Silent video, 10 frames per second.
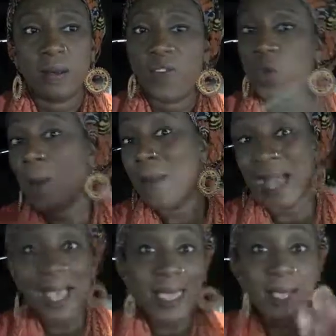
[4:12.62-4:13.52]
view
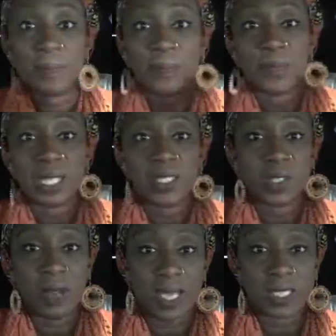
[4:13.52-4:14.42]
my
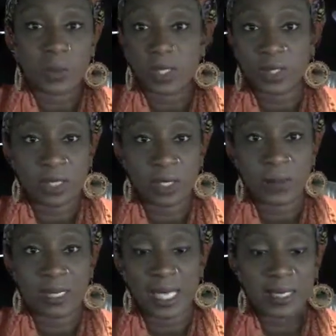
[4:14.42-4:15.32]
interaction with the
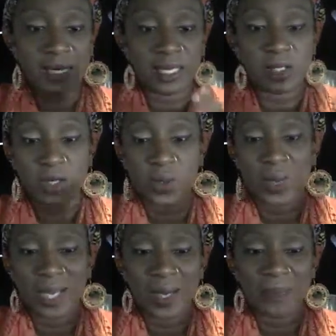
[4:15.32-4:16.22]
circumstance in a certain
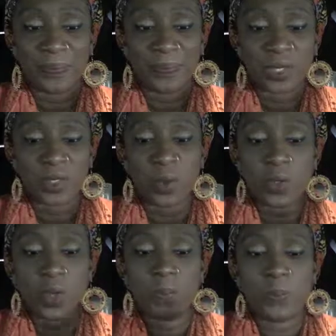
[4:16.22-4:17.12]
way. So
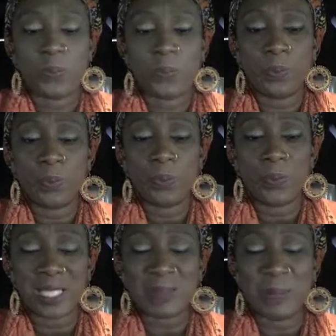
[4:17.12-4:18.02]
your
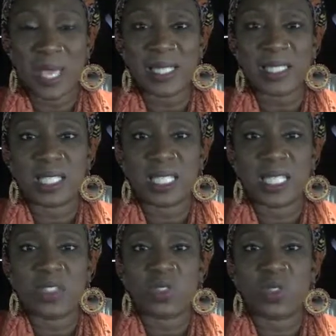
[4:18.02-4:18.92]
best bet
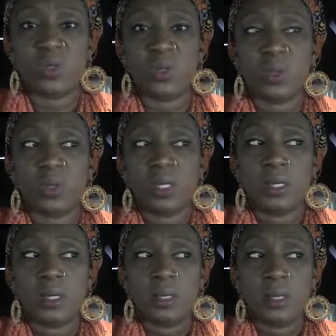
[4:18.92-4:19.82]
is to,
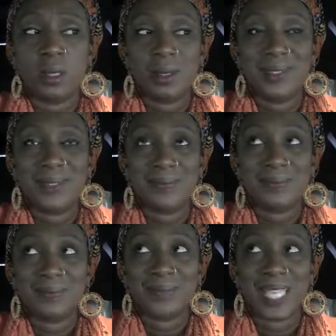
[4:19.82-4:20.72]

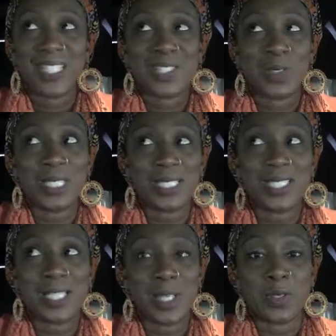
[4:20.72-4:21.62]
and it's so
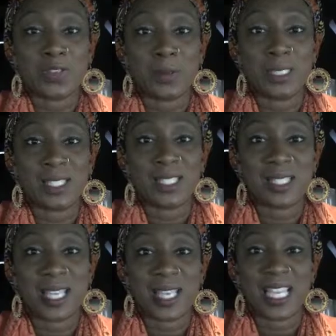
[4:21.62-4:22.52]
disingenuous for me to
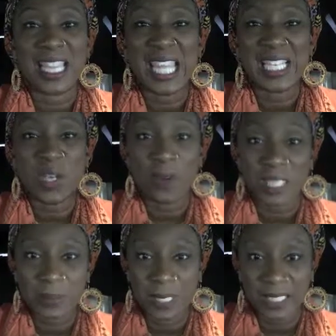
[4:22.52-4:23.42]
say let go of
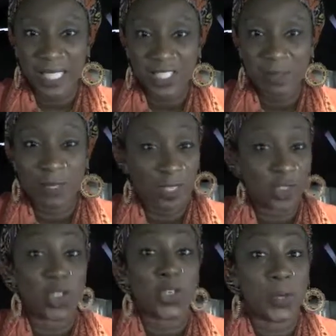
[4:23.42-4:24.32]
expectations,
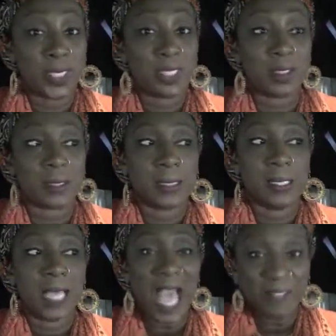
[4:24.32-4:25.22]
because you're going to
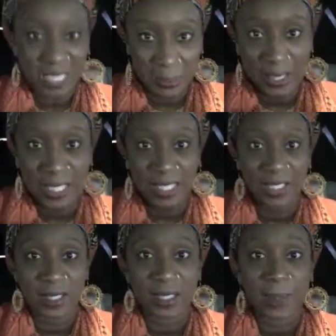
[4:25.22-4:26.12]
have
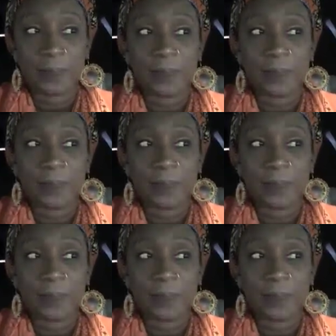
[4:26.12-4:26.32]
expectations,